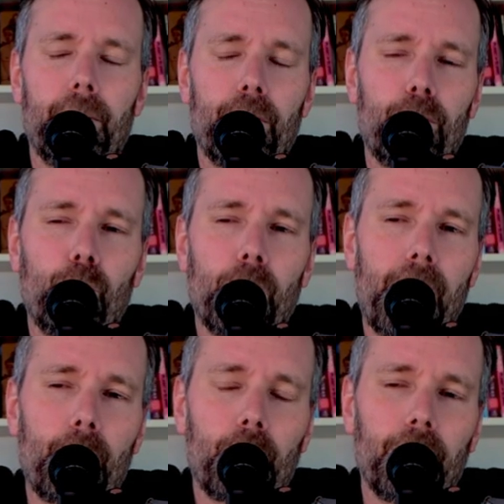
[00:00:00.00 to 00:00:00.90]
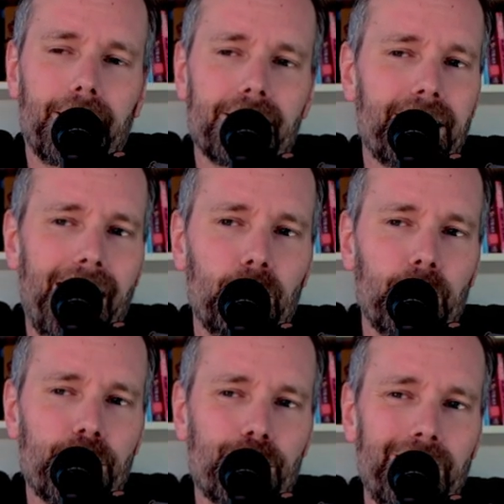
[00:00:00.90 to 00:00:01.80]
what I would call like a
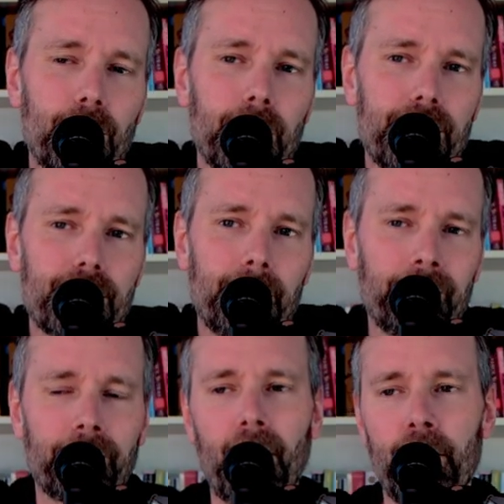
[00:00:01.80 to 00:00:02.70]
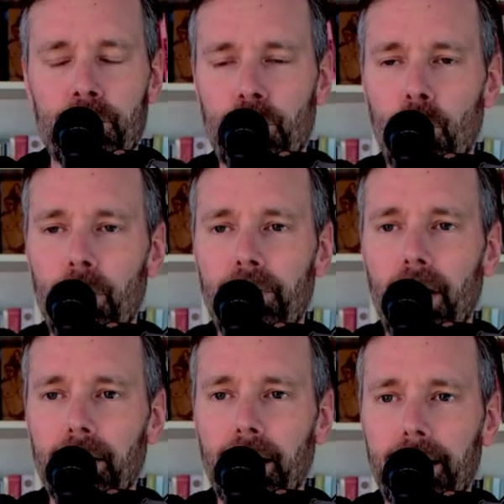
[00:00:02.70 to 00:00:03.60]
sandwich sequence. So we've
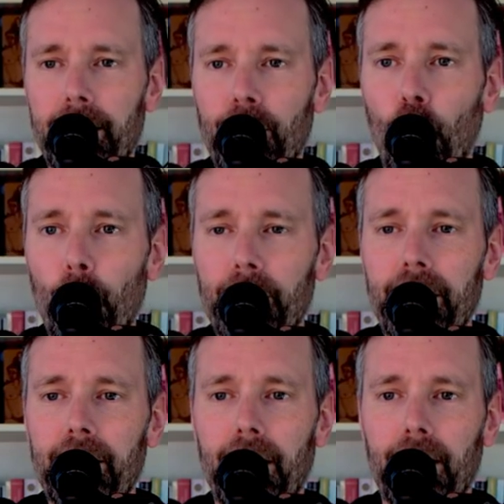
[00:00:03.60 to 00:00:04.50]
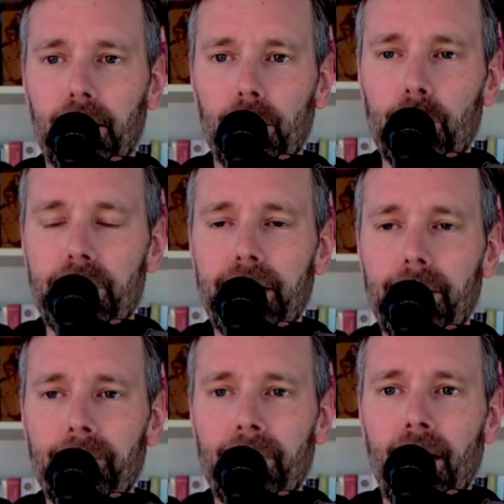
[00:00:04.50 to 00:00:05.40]
got like an opening and a closing.
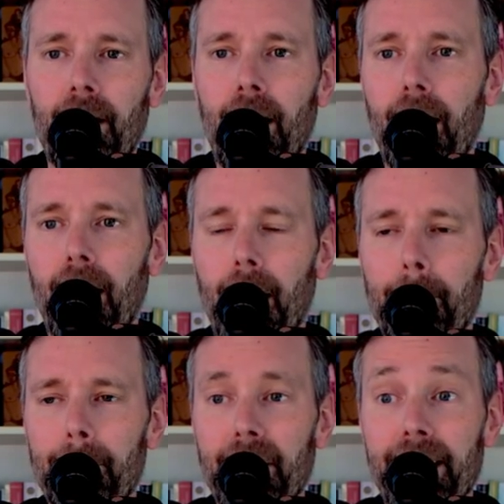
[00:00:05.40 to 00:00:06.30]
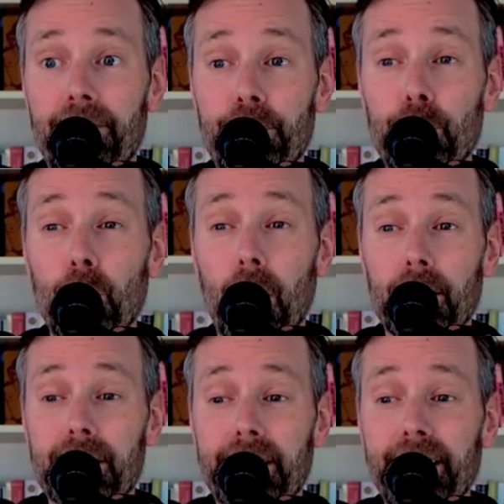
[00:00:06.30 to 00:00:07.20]
If you are
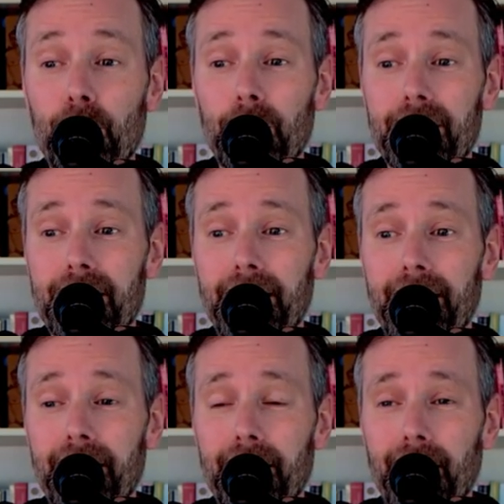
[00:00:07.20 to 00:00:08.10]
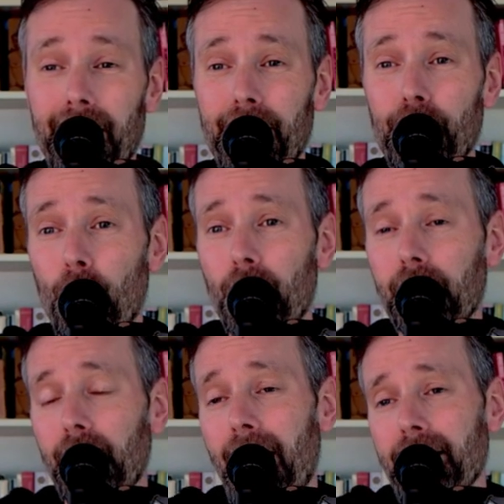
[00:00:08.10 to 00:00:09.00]
sequencing a yoga
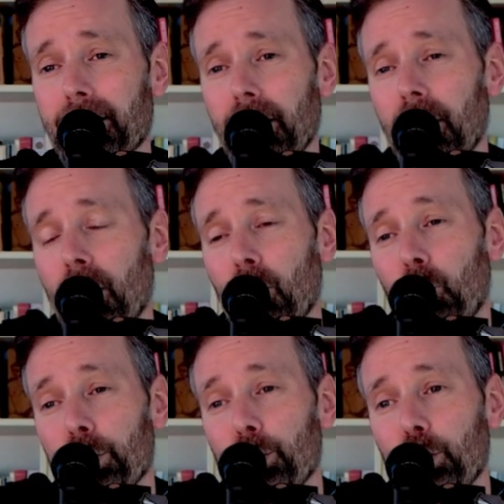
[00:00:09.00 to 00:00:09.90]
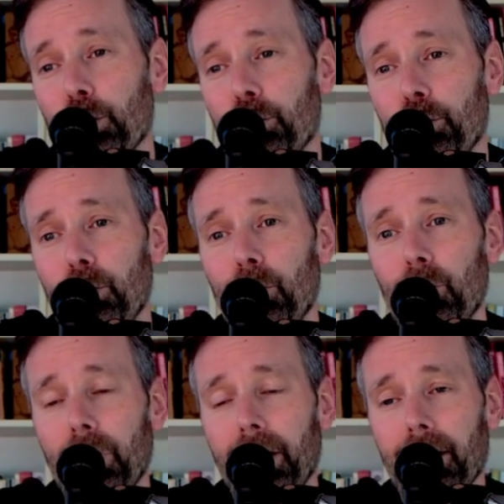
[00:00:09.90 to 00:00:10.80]
class, what you can
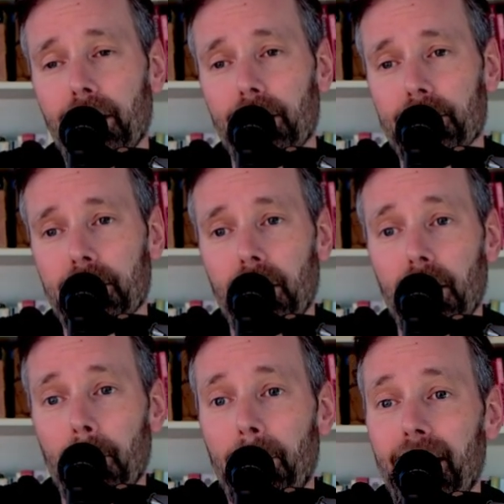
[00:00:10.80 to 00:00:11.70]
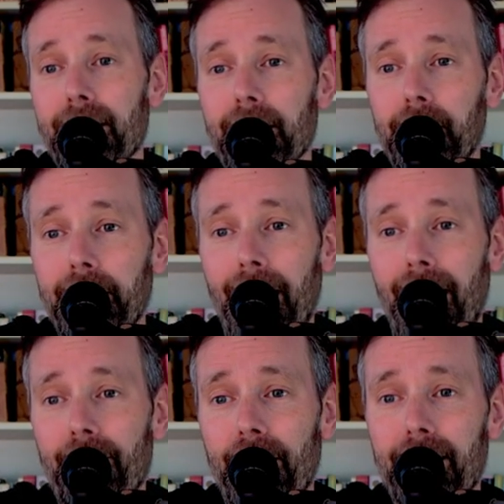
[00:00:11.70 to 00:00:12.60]
do is basically
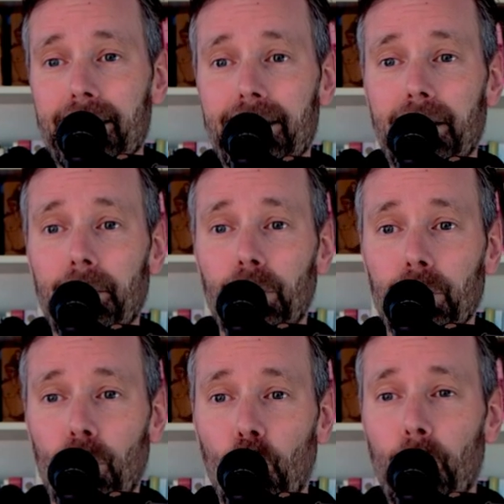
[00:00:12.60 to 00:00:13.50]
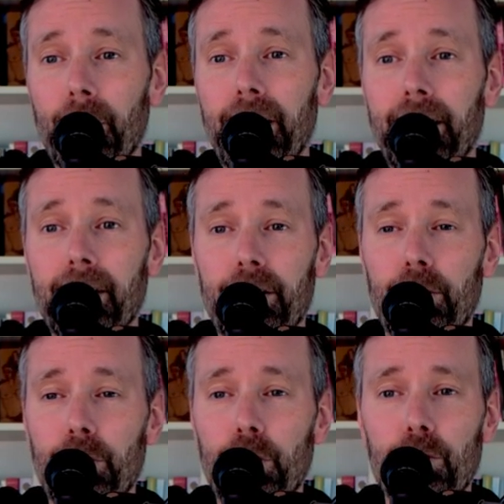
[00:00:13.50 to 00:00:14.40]
have a similar opening that you
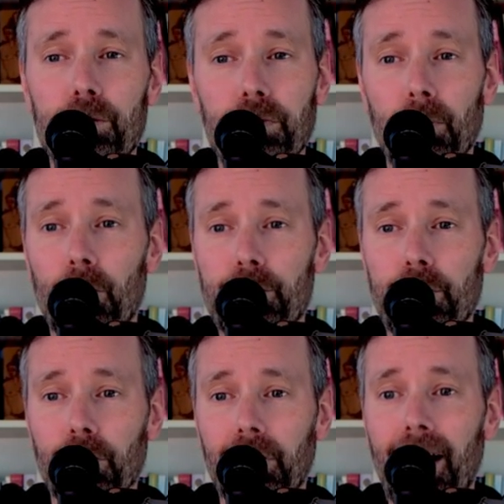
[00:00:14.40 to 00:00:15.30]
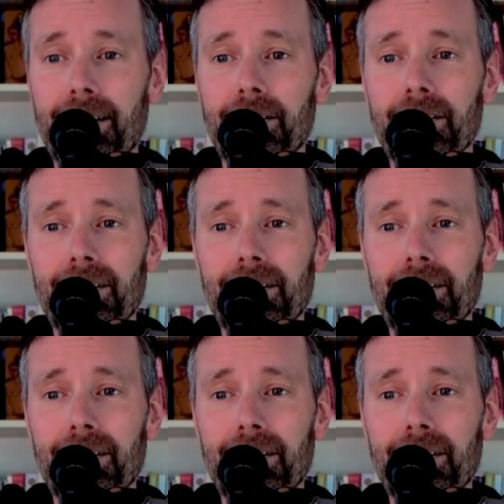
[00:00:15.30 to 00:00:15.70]
use for most of your classes,